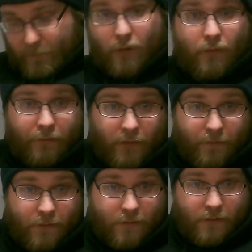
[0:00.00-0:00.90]
Hopefully, if
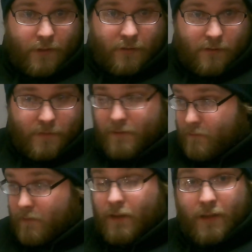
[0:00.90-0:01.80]
you throw it in a tournament,
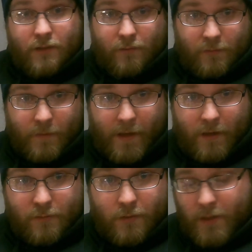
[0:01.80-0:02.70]
get you some
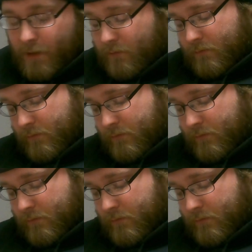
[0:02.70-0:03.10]
cash money.